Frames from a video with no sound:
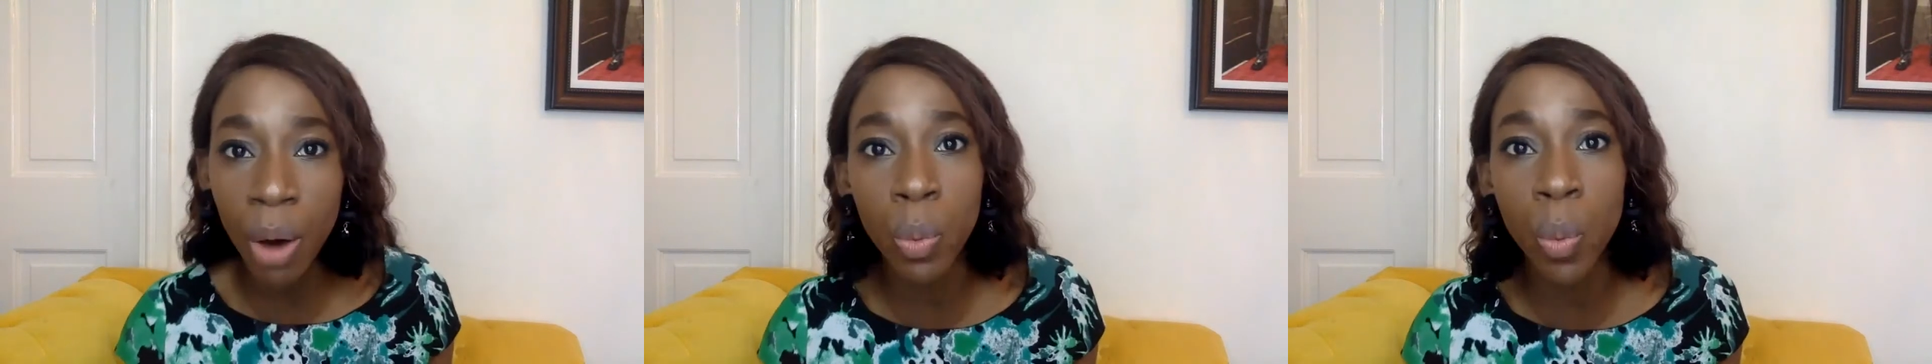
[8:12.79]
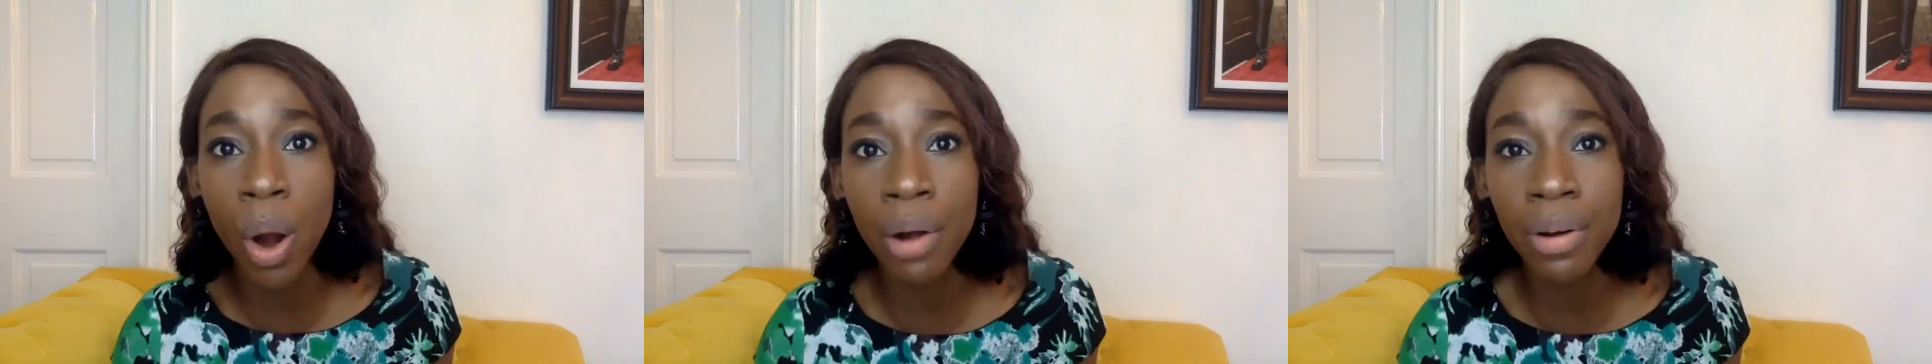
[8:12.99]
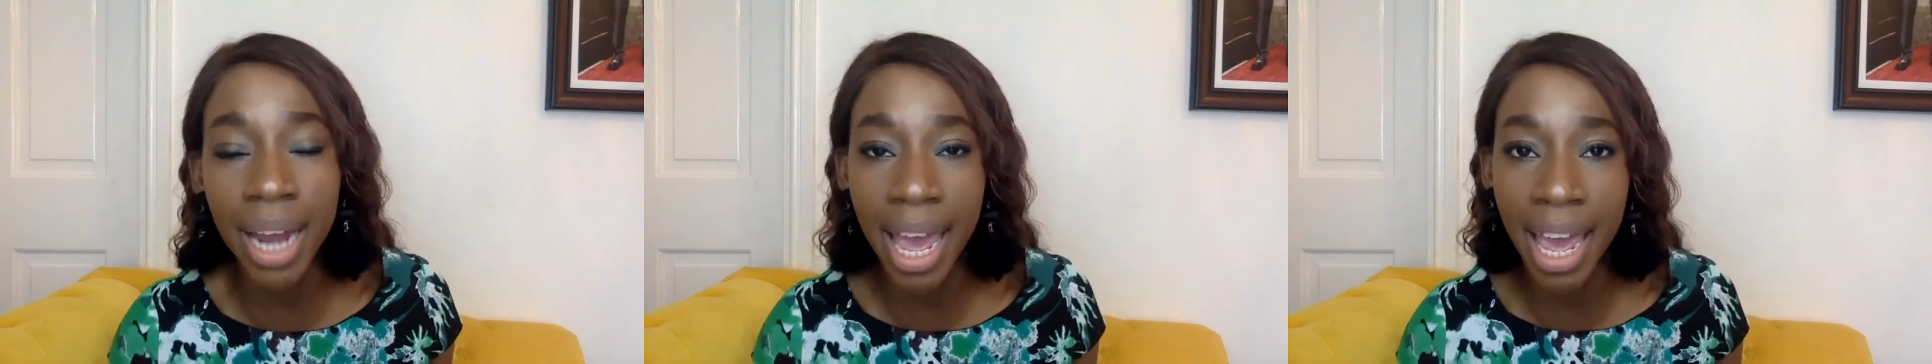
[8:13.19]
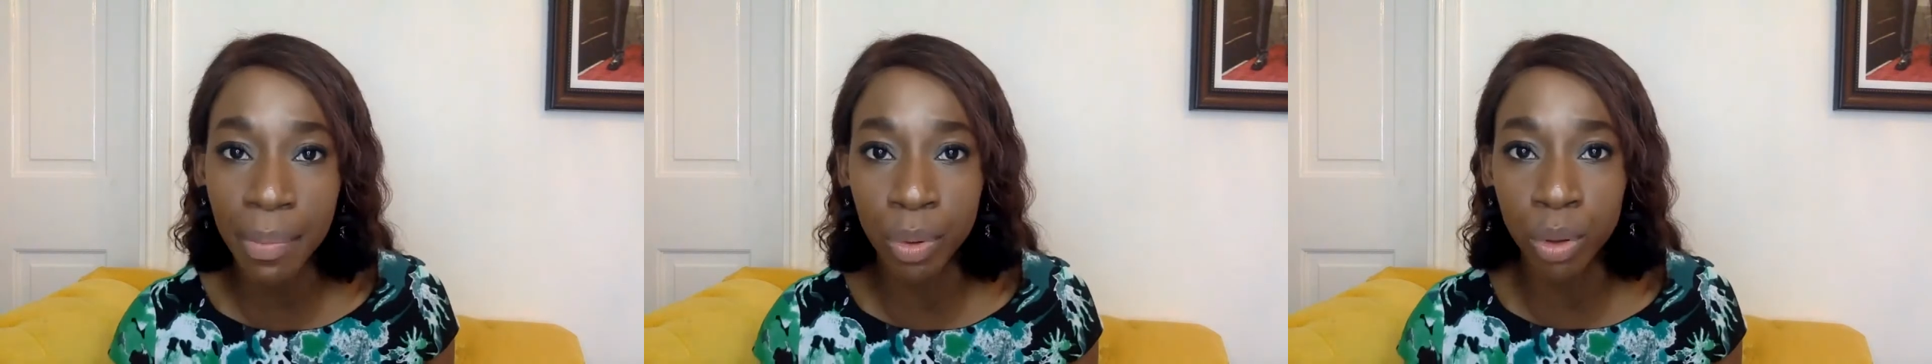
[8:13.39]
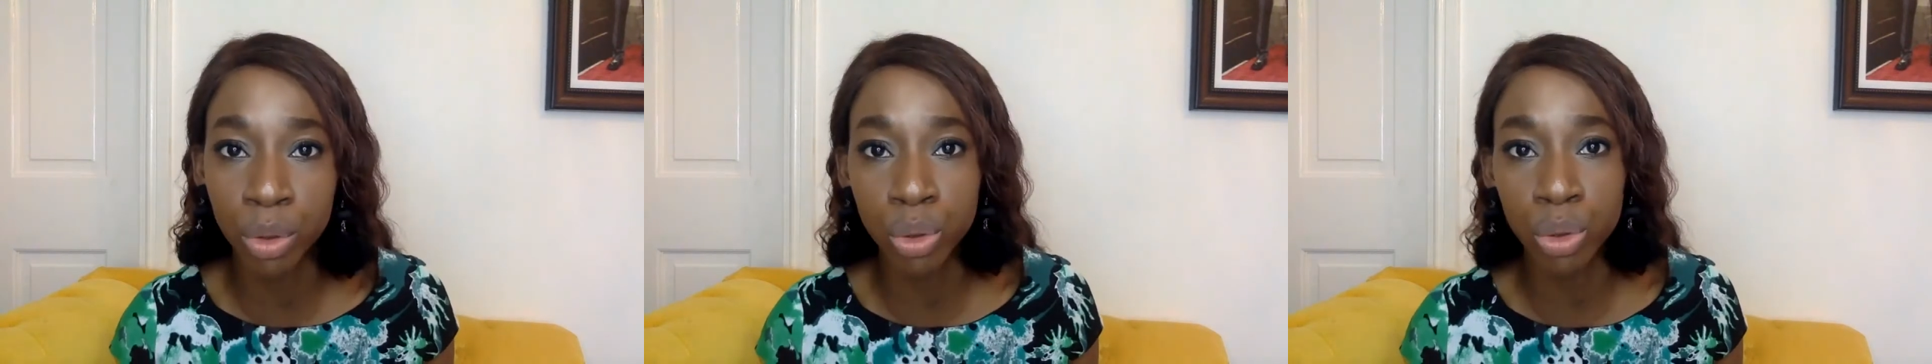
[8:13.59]
weren't
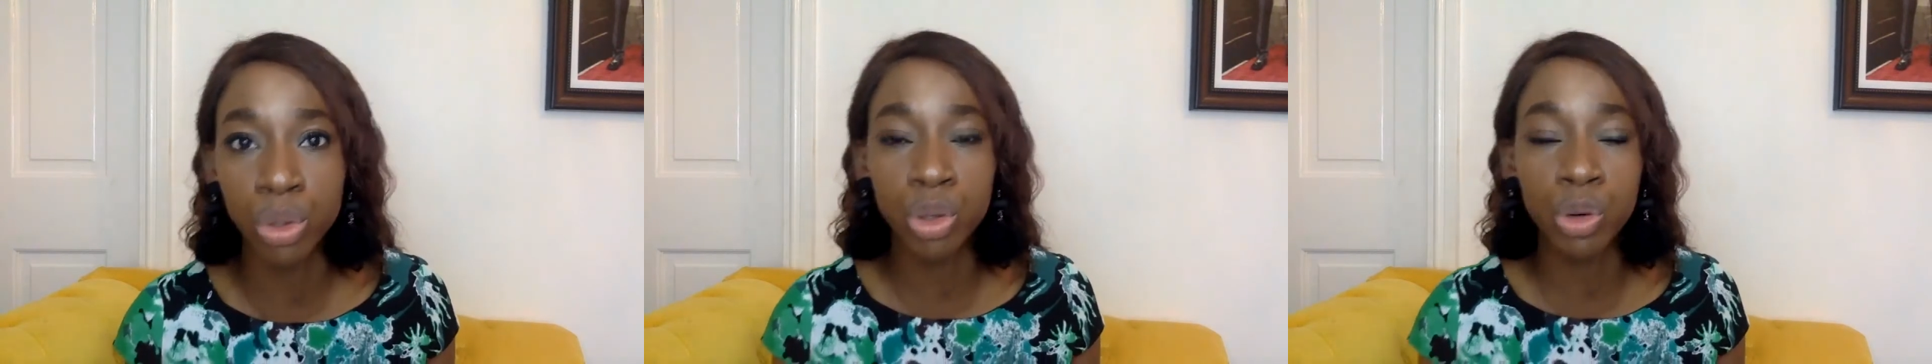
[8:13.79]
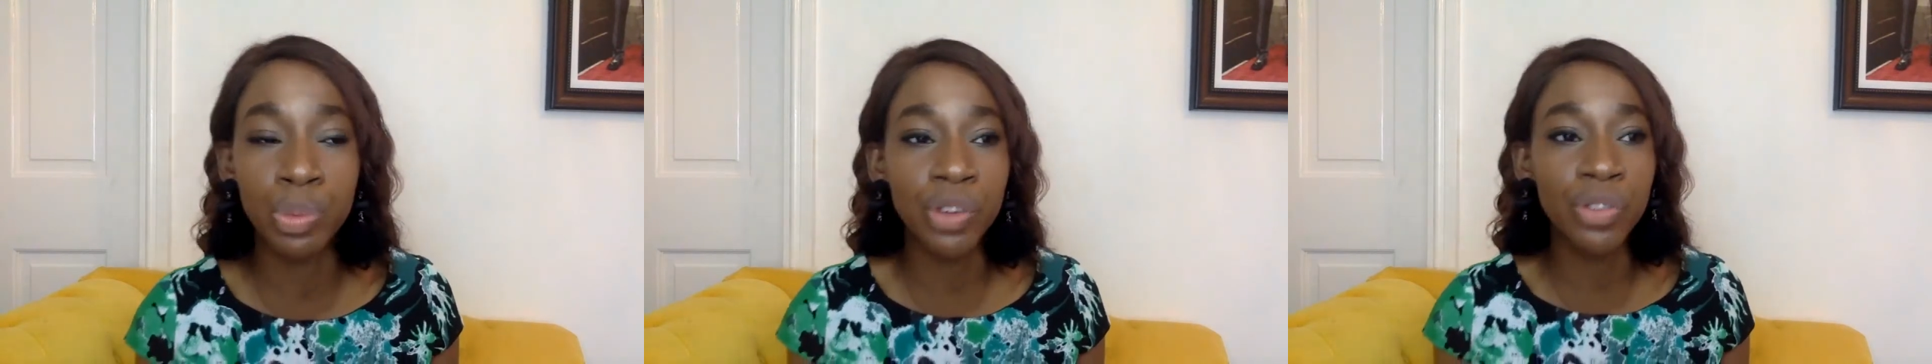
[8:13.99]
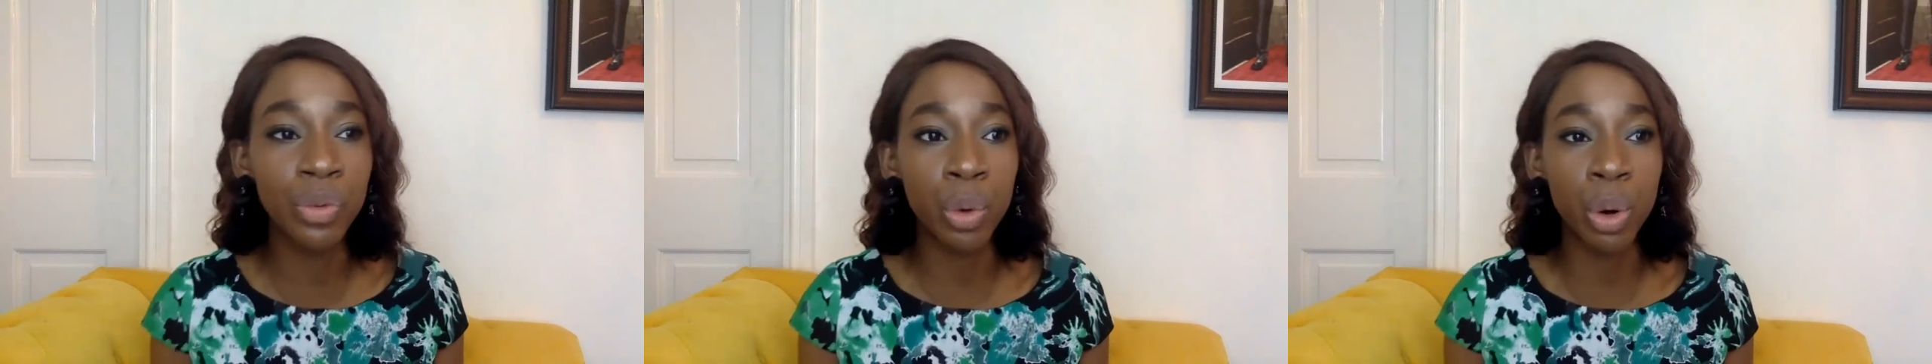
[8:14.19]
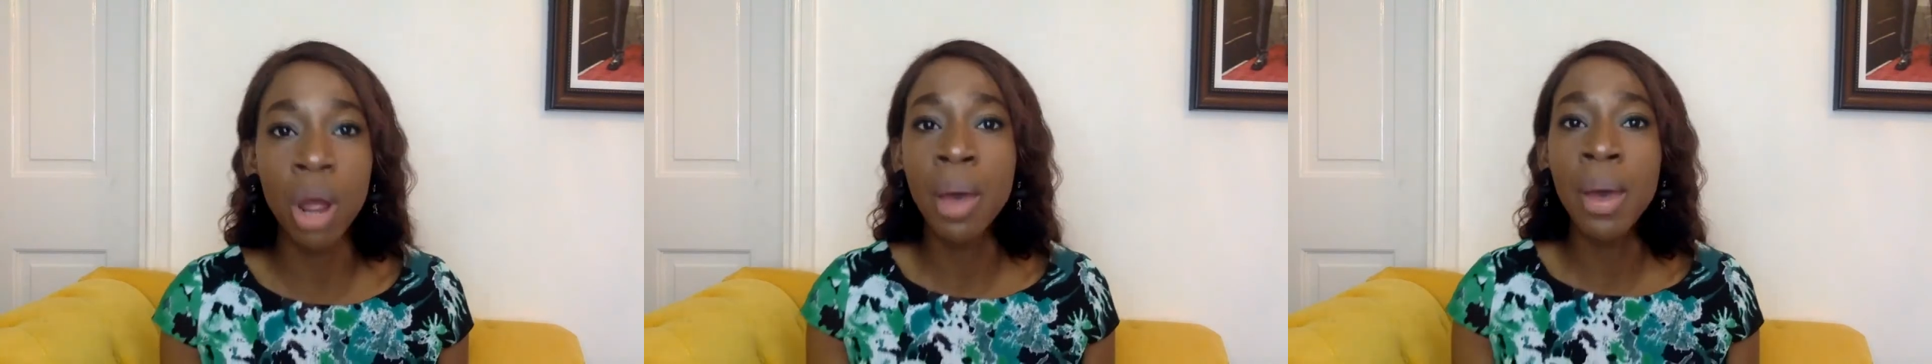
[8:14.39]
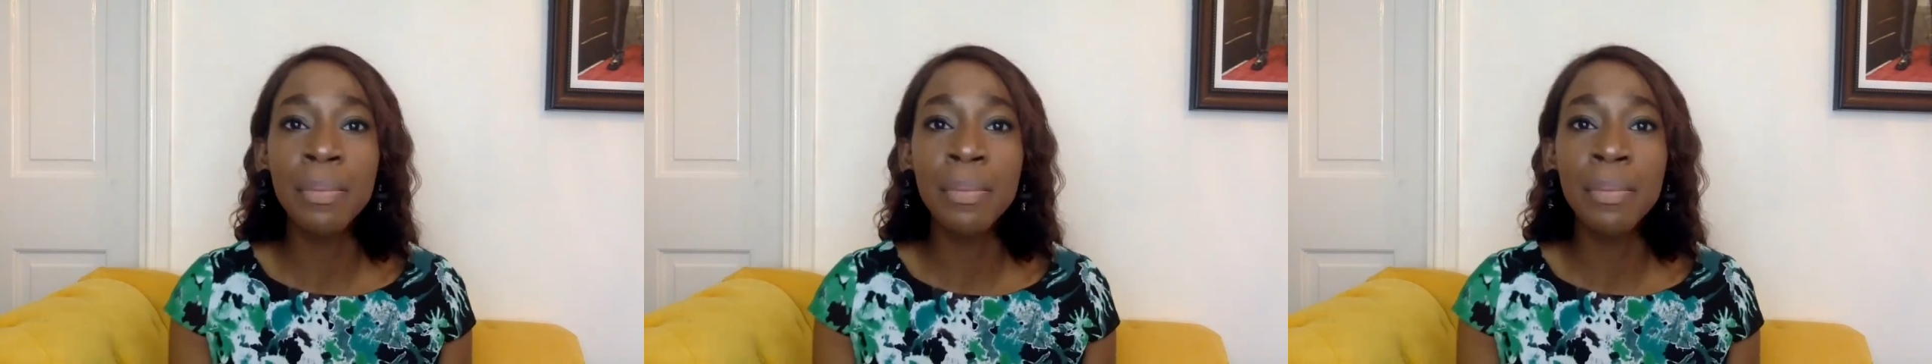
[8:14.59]
able to do before?